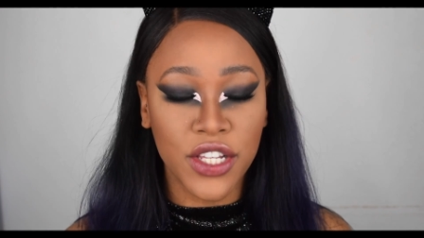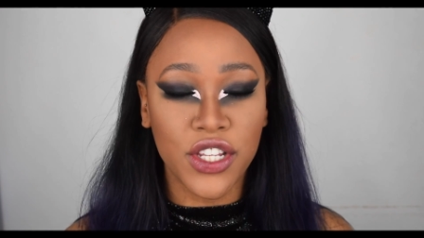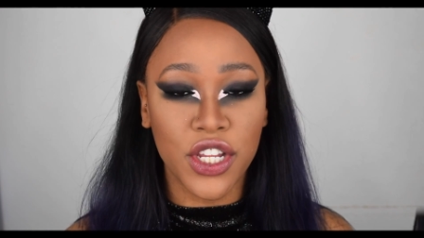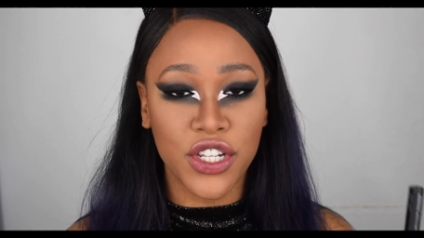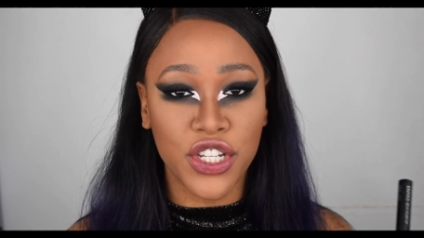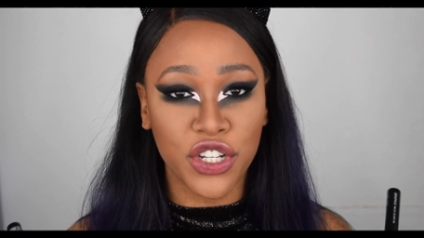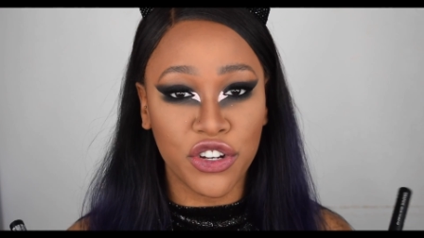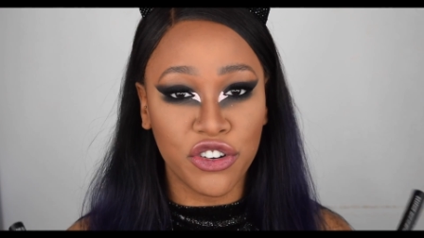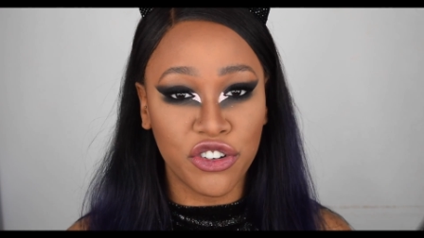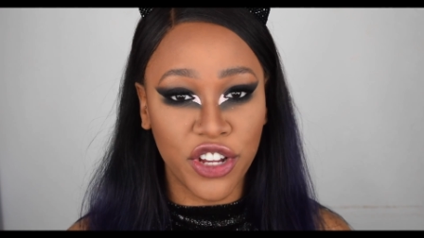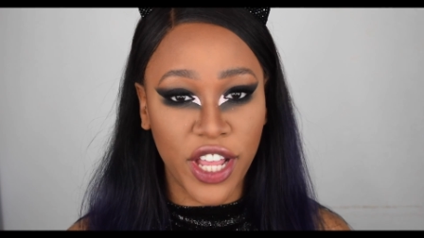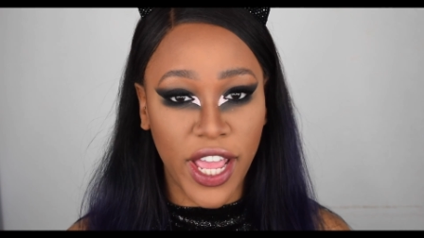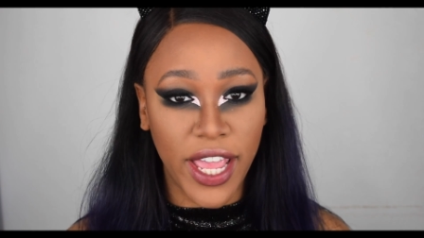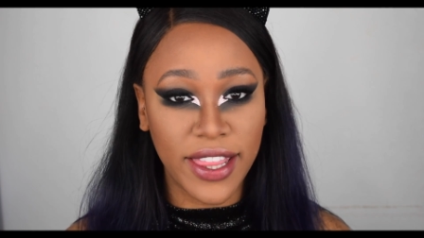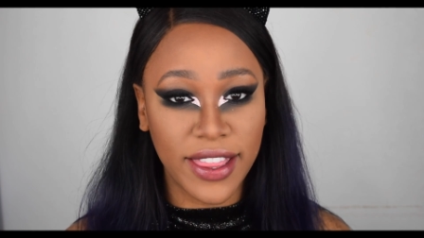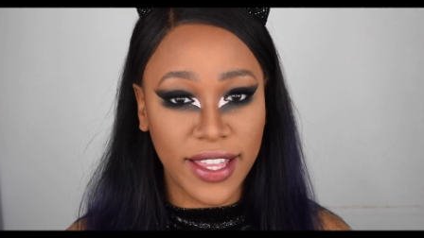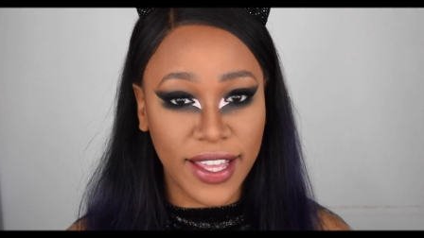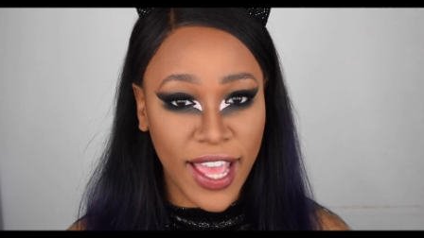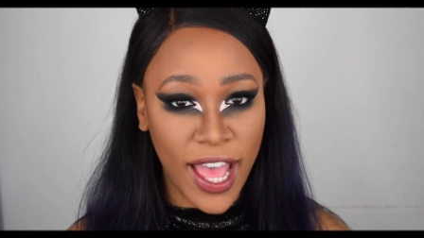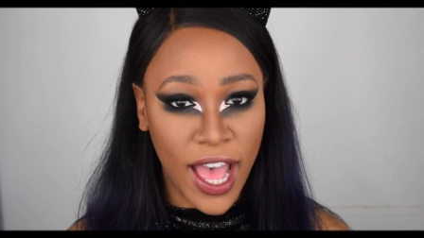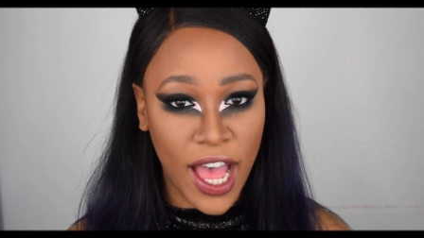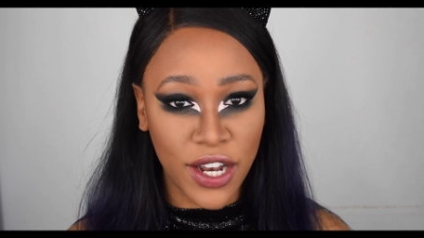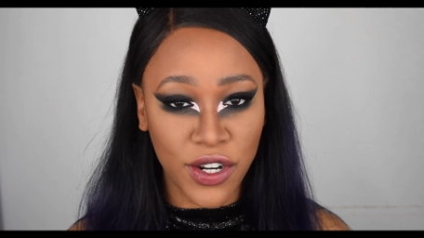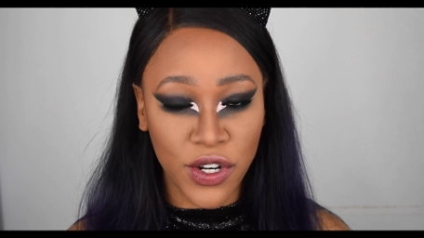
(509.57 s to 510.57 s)
So to create
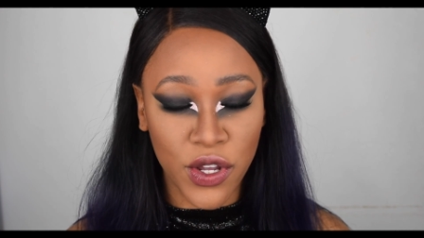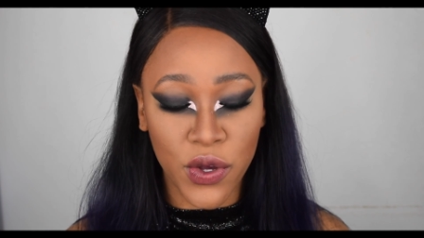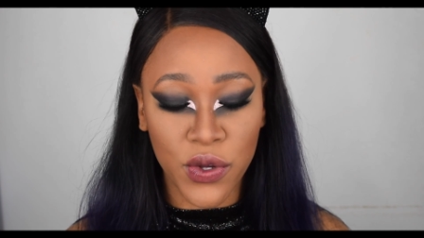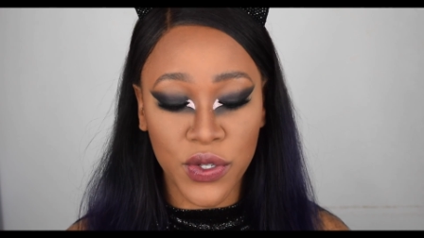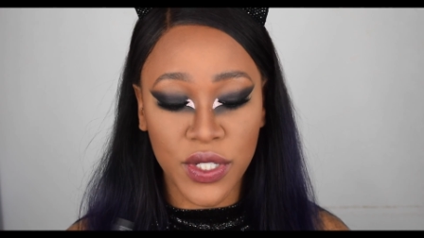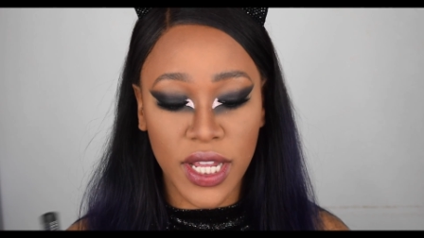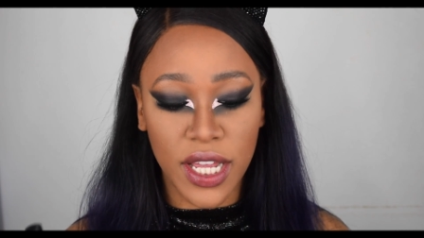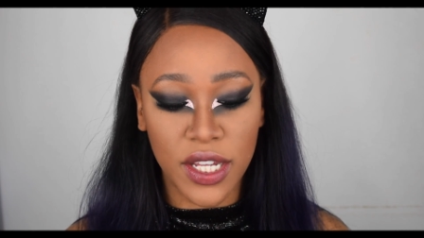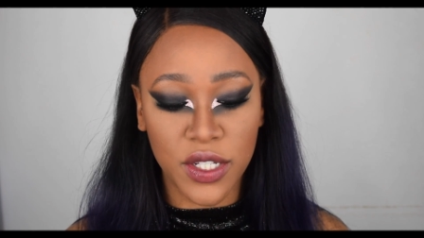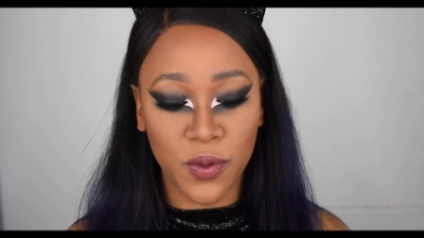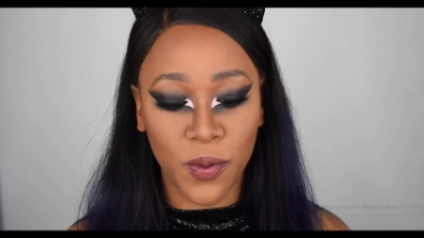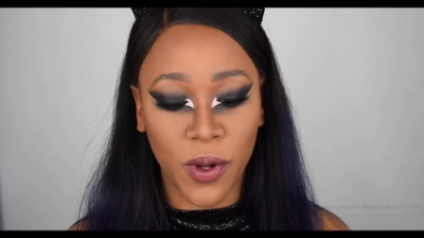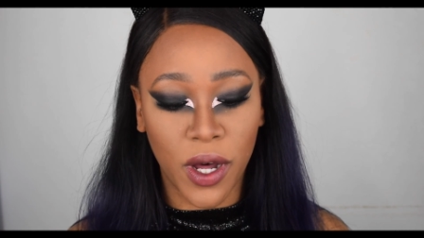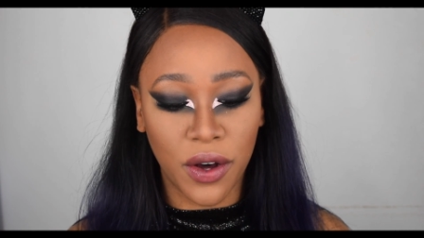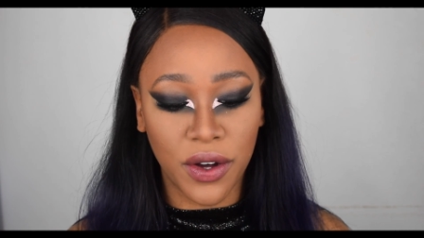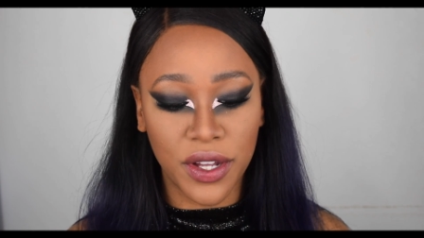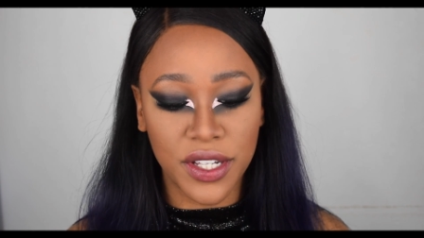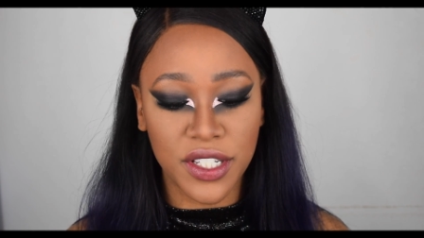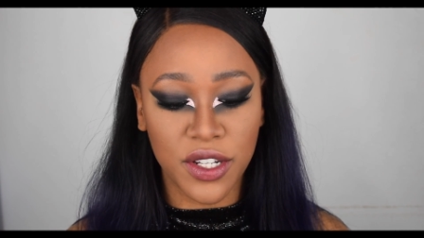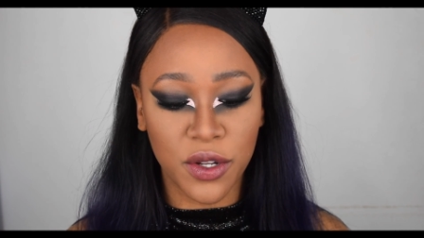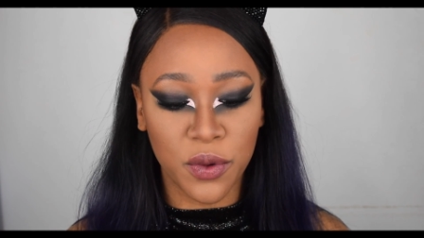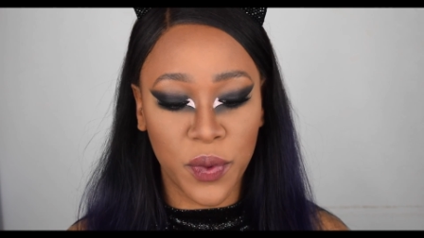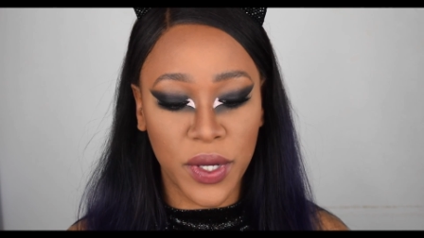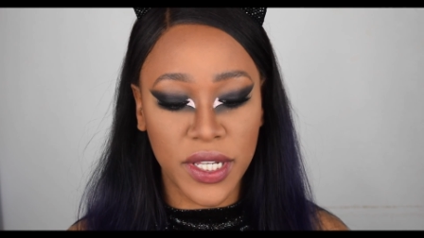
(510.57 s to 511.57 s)
the cat nose as well
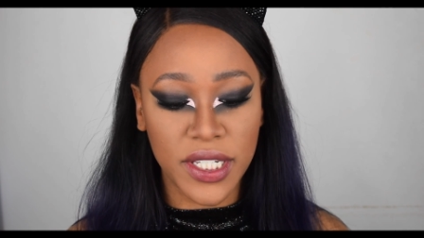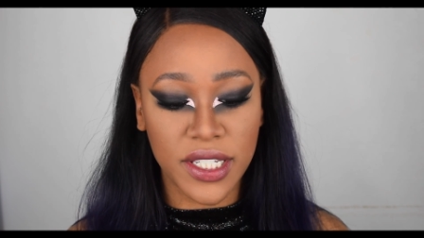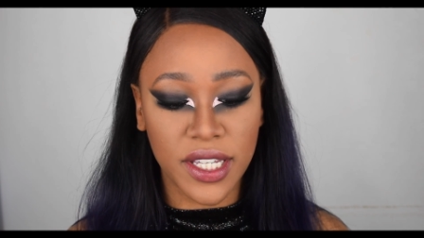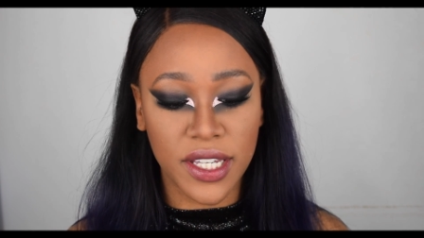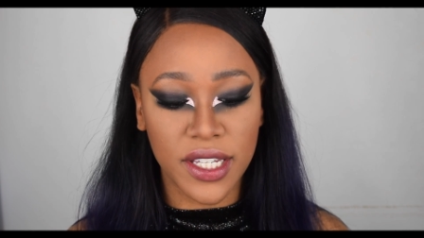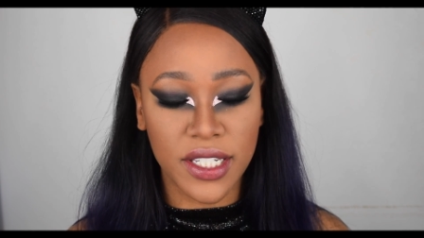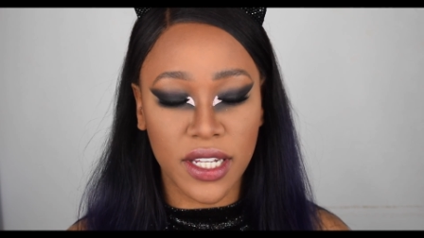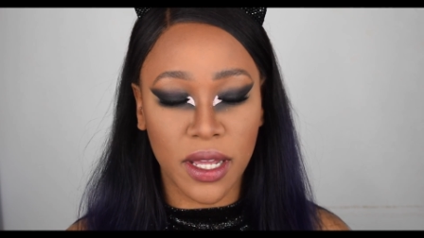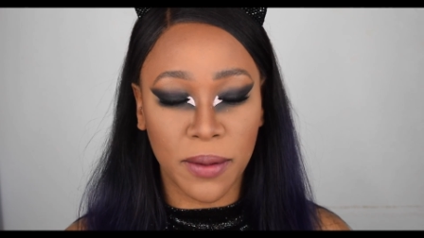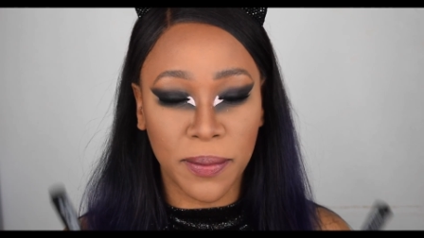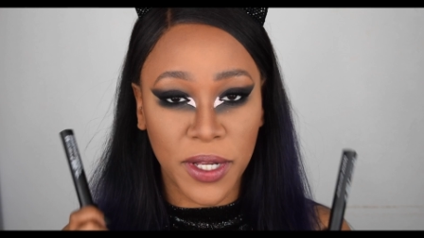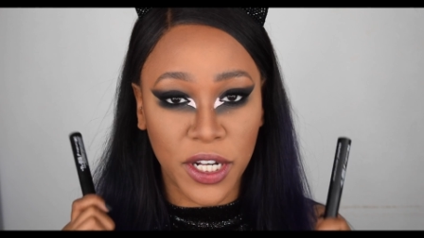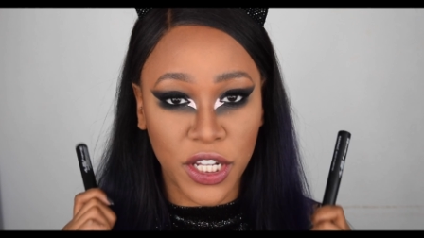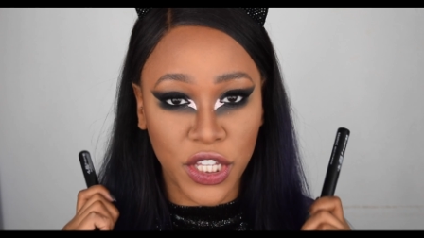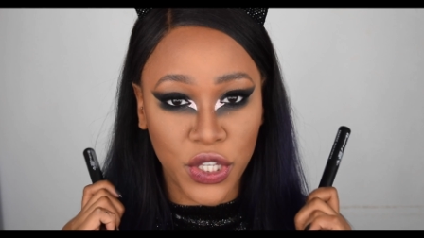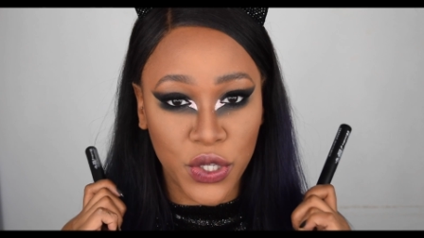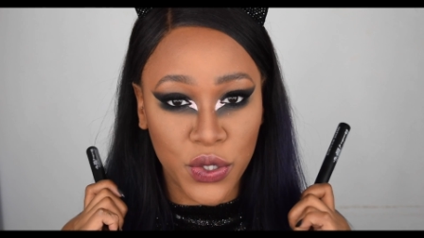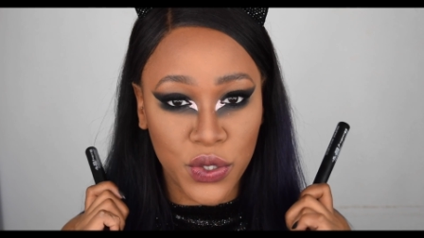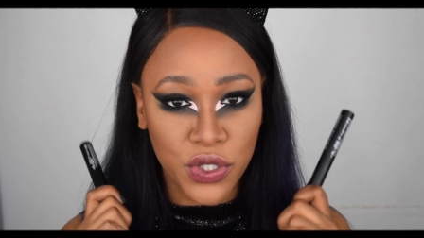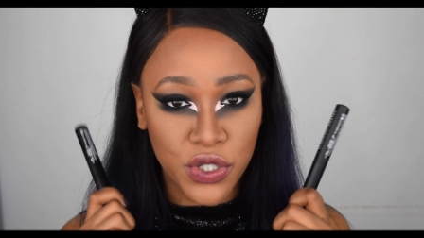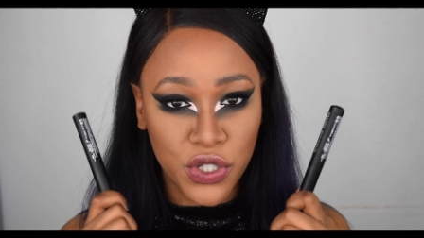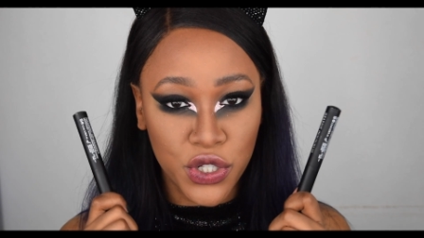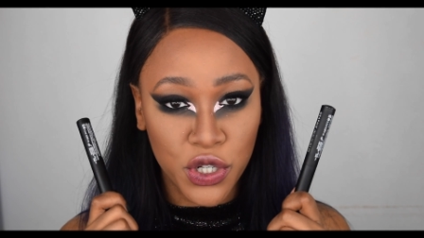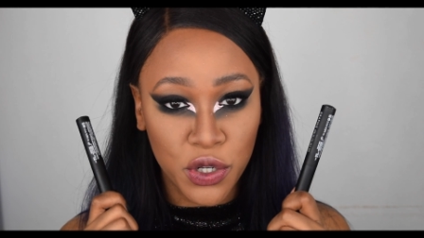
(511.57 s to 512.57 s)
as the whiskers, I'm going to
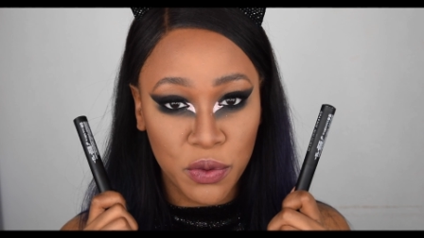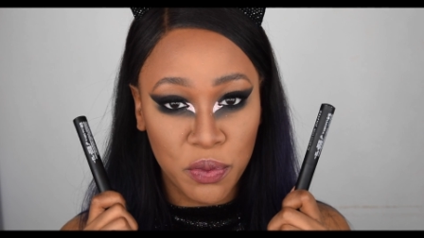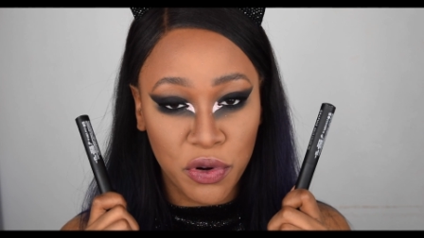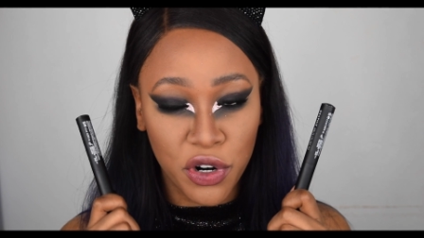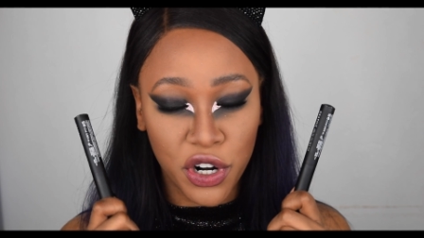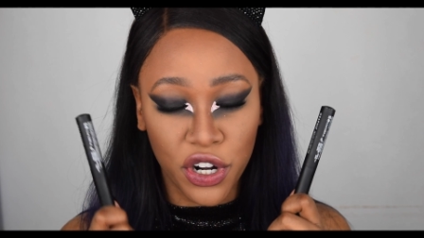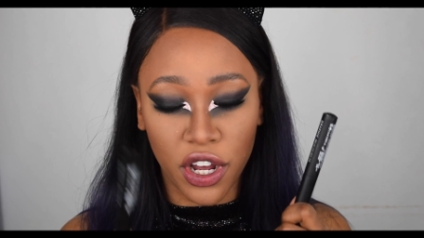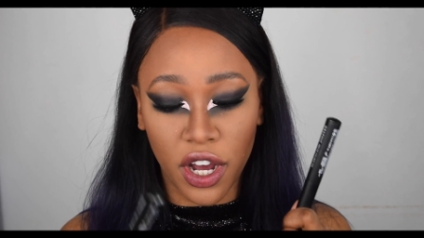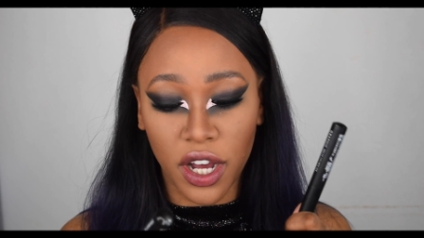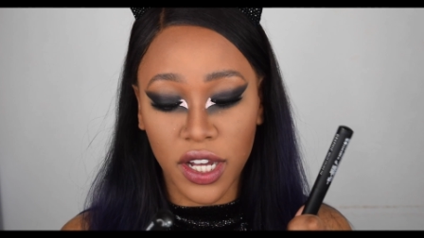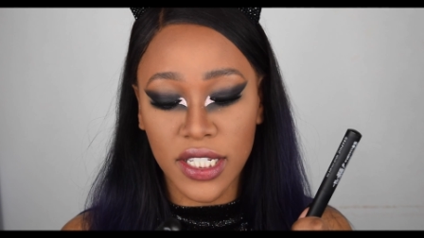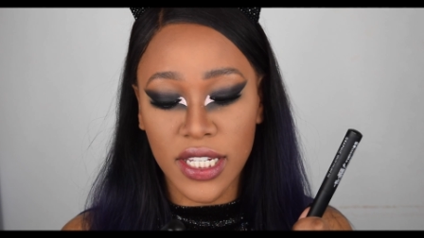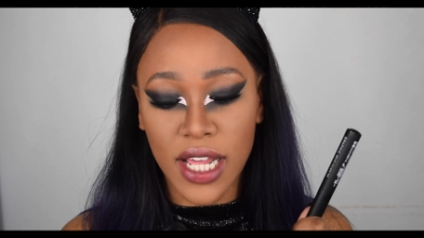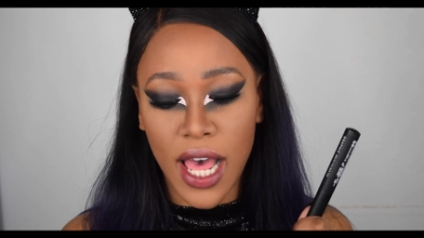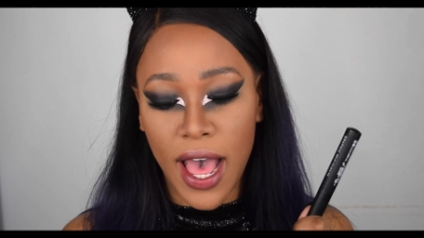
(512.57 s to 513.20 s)
use two products.